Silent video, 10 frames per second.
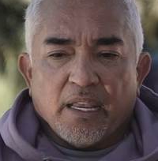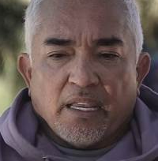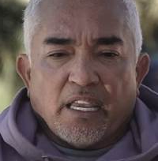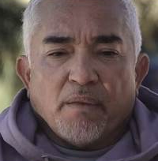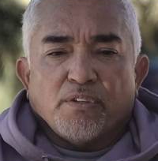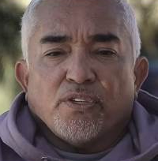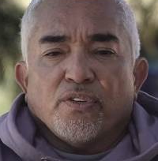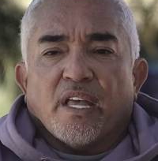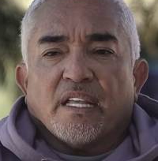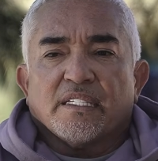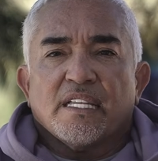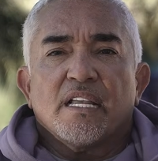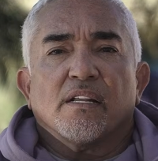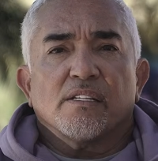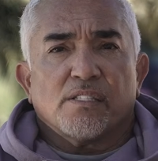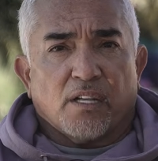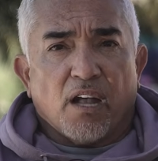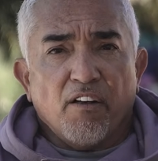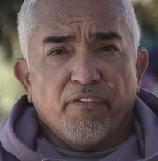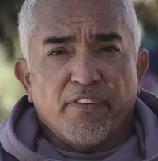gives you that
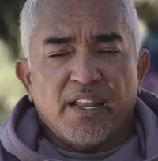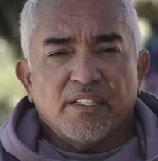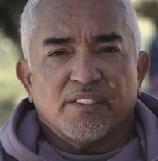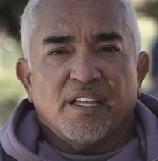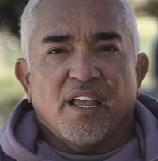self-confidence,